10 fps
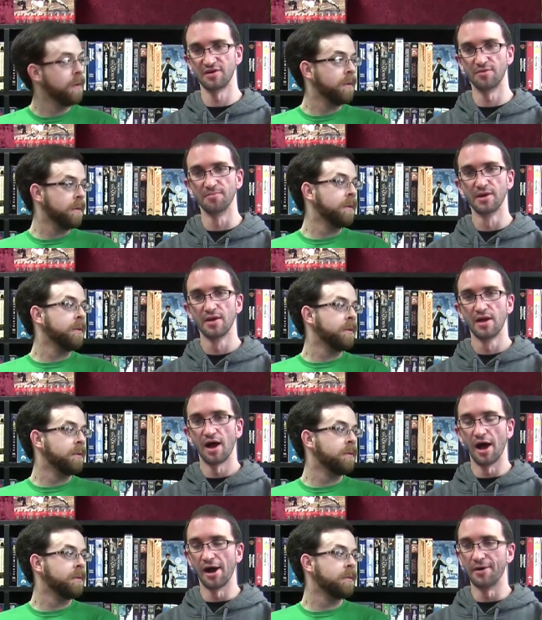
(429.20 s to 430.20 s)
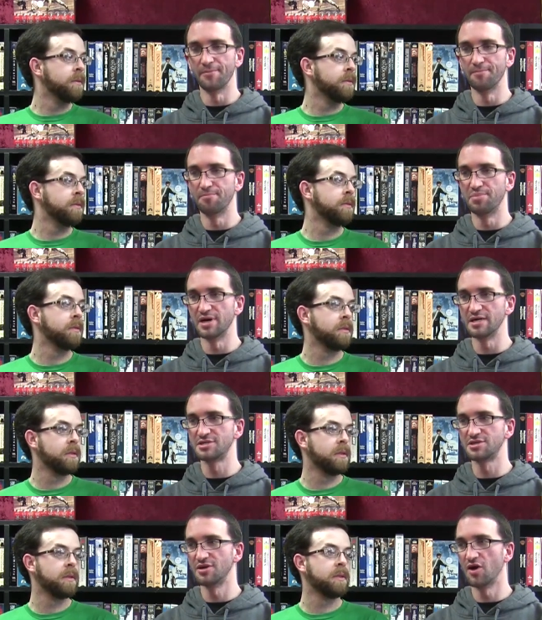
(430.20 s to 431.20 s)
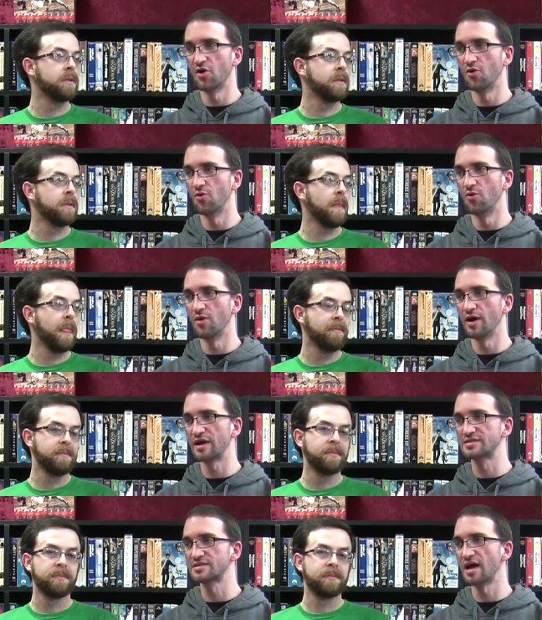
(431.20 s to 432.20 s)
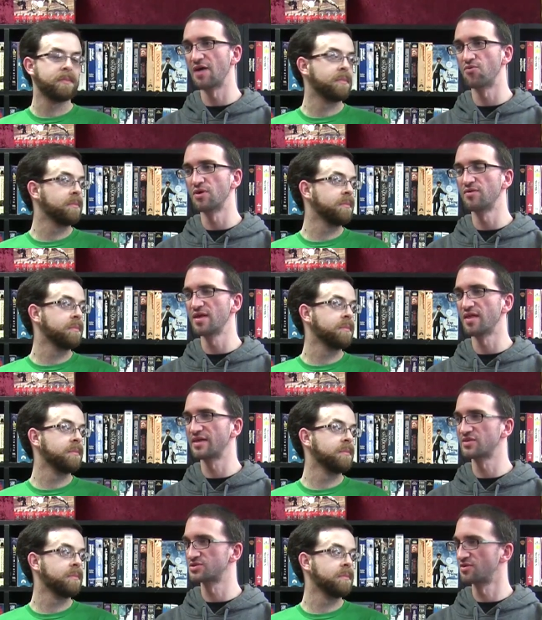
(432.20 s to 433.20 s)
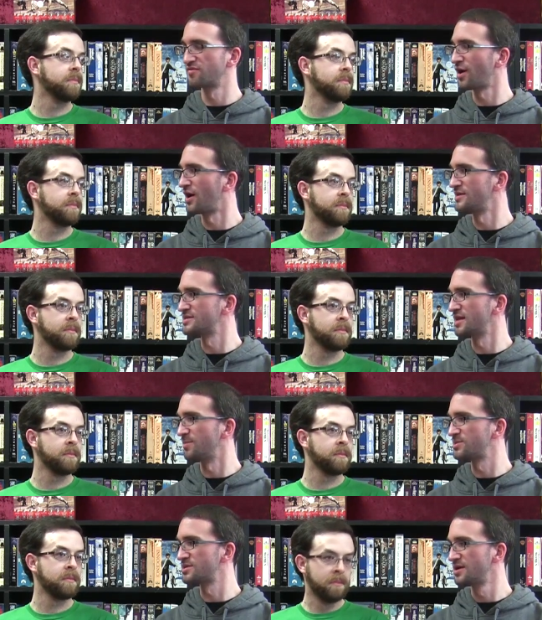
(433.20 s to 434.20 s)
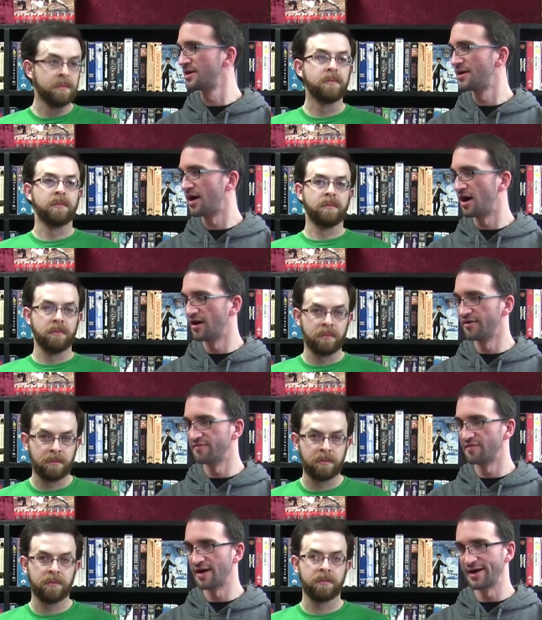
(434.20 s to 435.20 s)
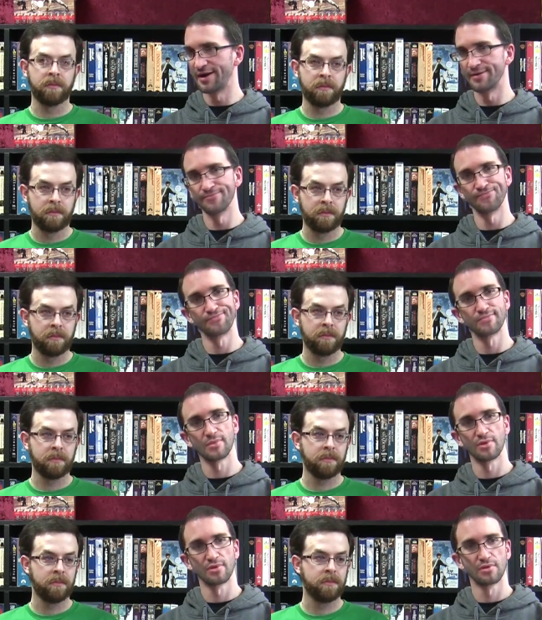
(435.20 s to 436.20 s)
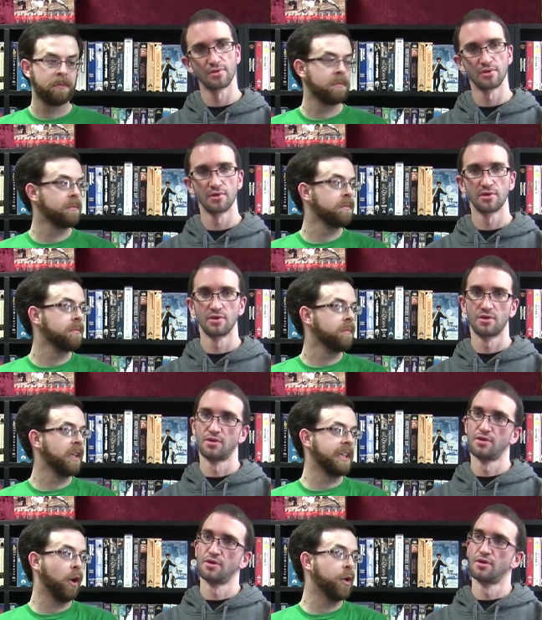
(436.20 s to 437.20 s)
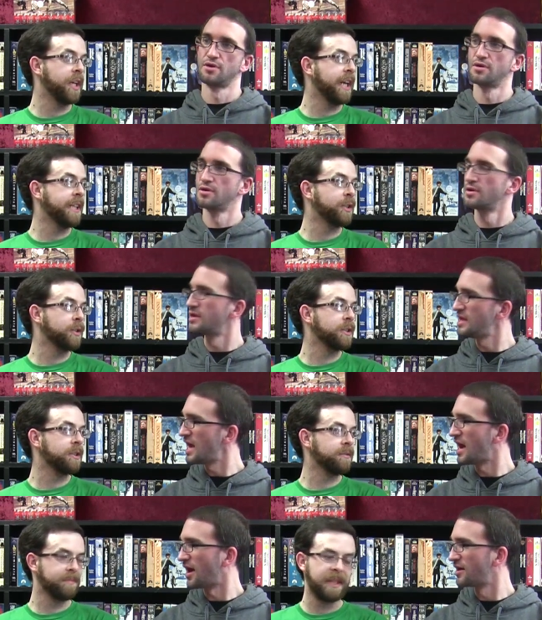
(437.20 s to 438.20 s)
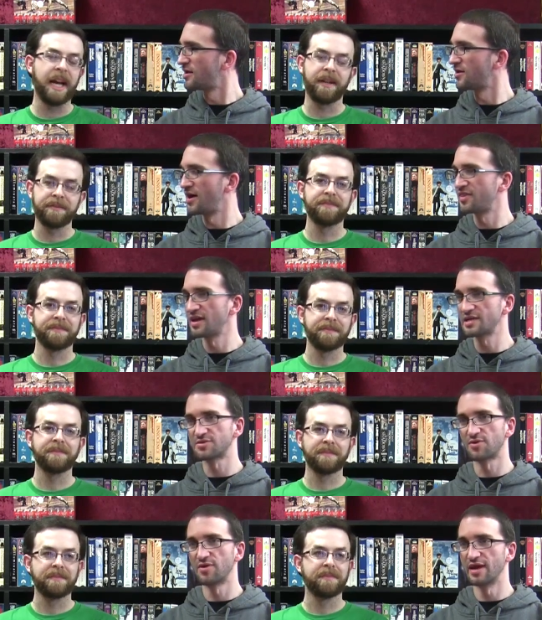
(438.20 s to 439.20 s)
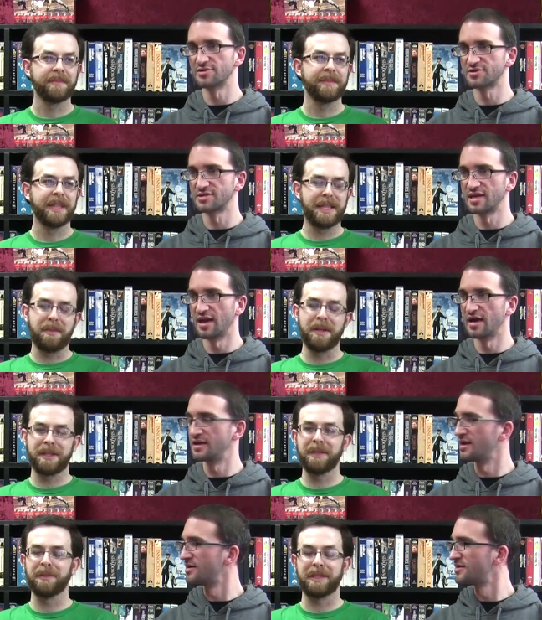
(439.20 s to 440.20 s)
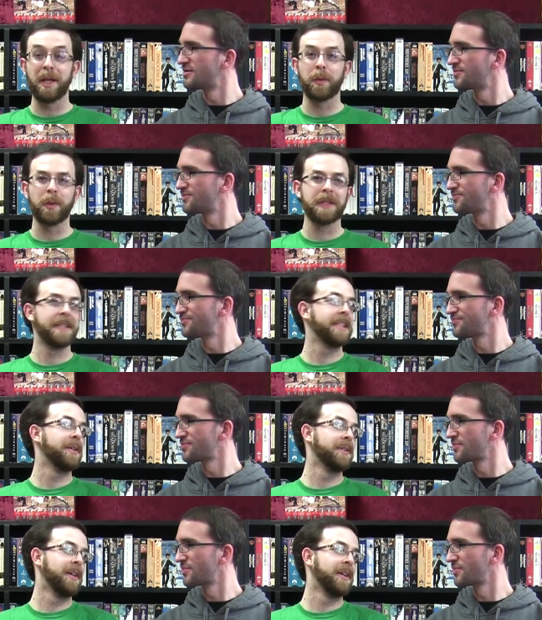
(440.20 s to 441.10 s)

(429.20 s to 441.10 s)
Speaker 1: film. Um, but, you know, it's I really like the sort of concept of.
Speaker 2: Um, like Guardian Angels. Yeah, yeah. You know,
Speaker 1: I think it's a really interesting Especially idea. With
Speaker 2: Delroy Lindo